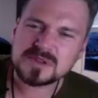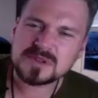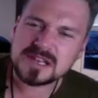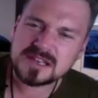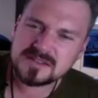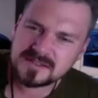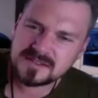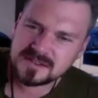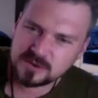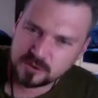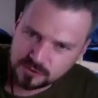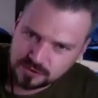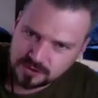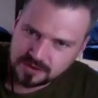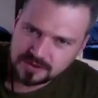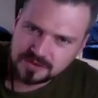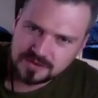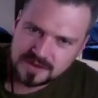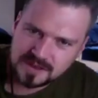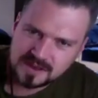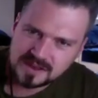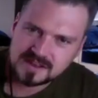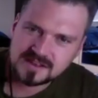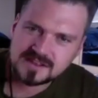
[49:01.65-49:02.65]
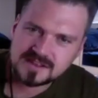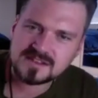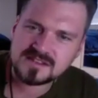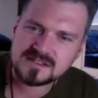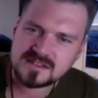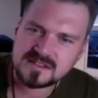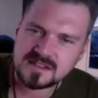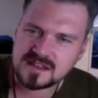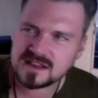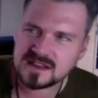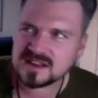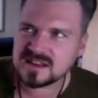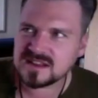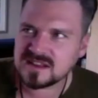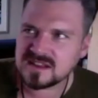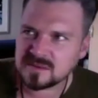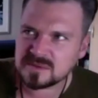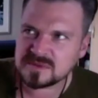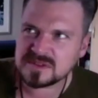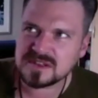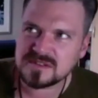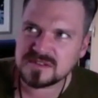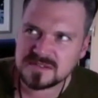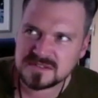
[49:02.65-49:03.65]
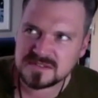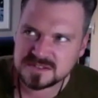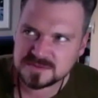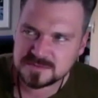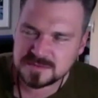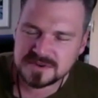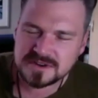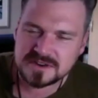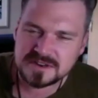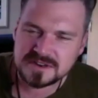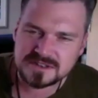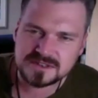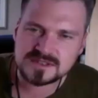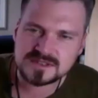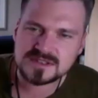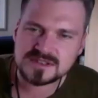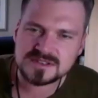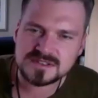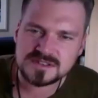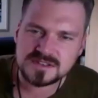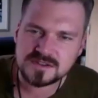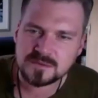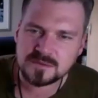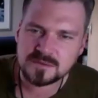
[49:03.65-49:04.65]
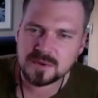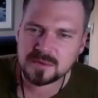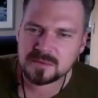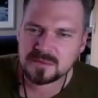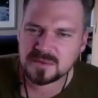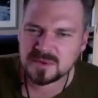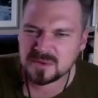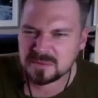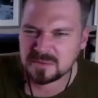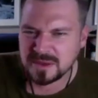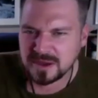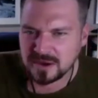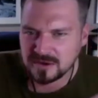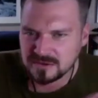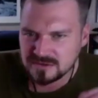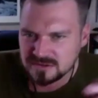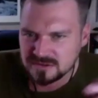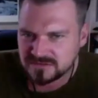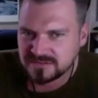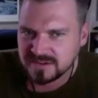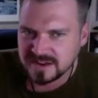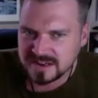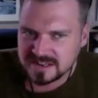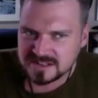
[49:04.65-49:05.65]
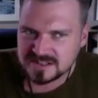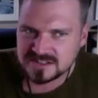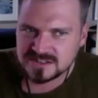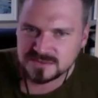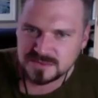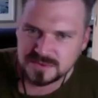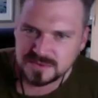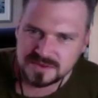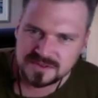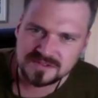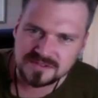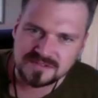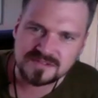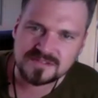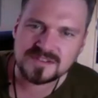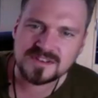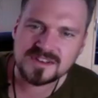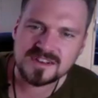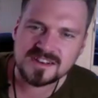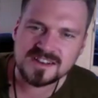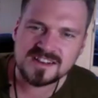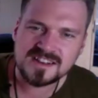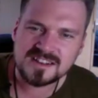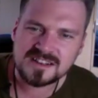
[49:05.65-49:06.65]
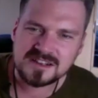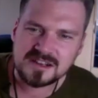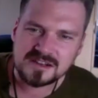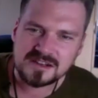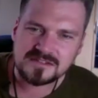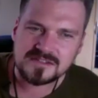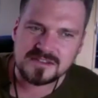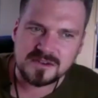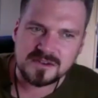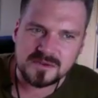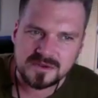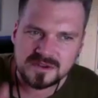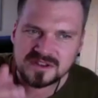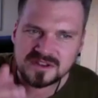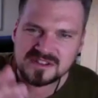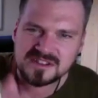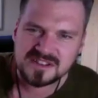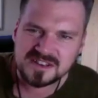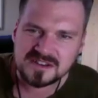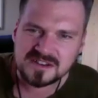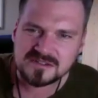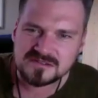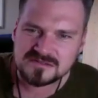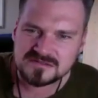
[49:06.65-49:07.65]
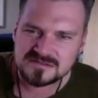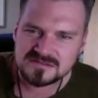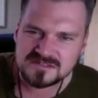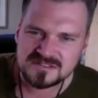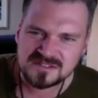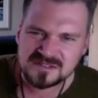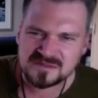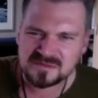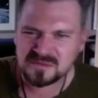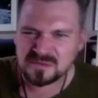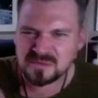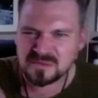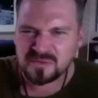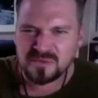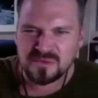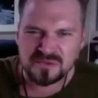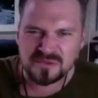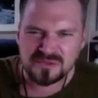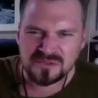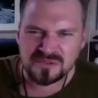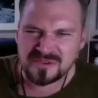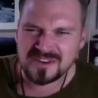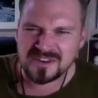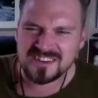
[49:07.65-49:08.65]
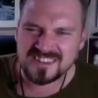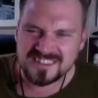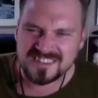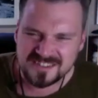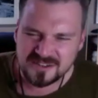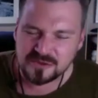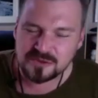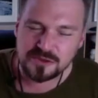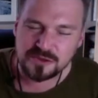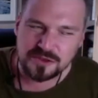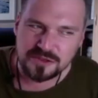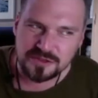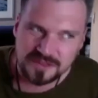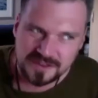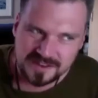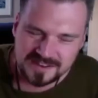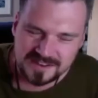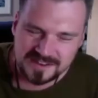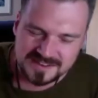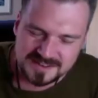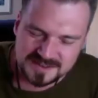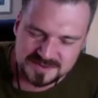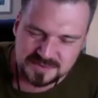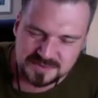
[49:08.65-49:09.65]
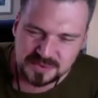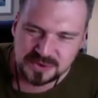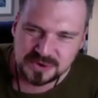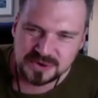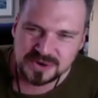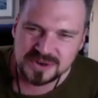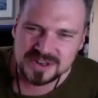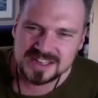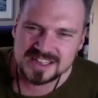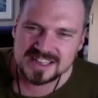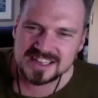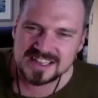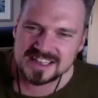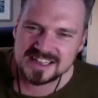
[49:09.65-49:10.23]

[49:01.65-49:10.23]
believe in other things. Like I believe in spiritualism. I'm a bit on the fence with a few, you know, other things, but